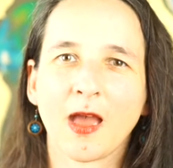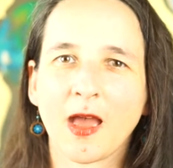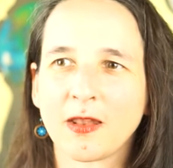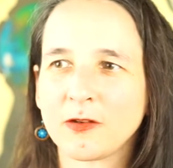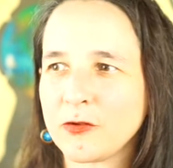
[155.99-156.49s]

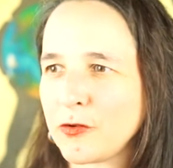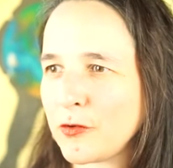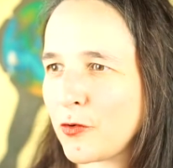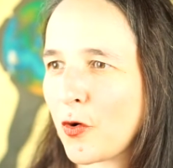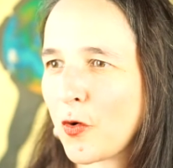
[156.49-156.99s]
And you
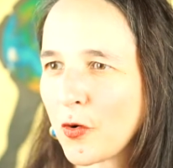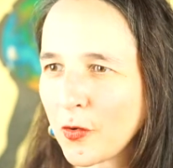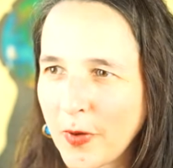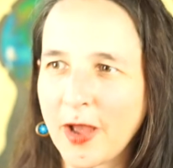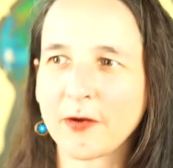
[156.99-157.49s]
go
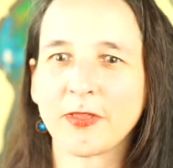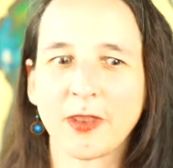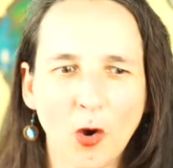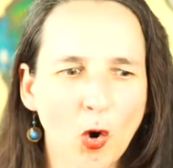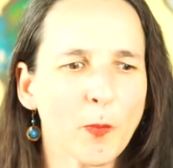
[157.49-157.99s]
around
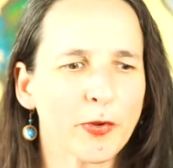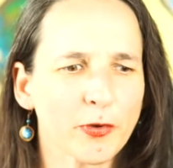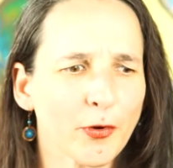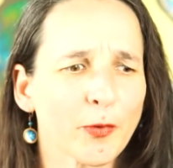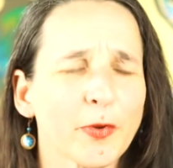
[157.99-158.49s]
and open
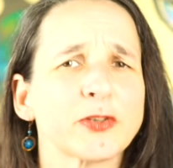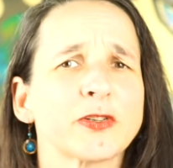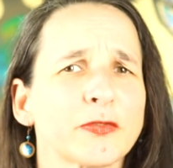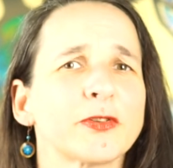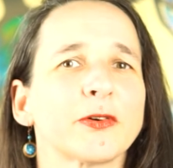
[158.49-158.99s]
a whole bunch
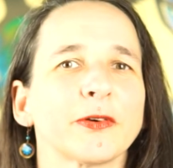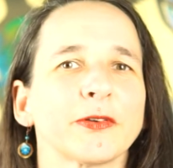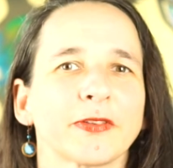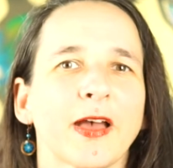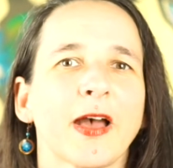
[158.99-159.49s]
of doors.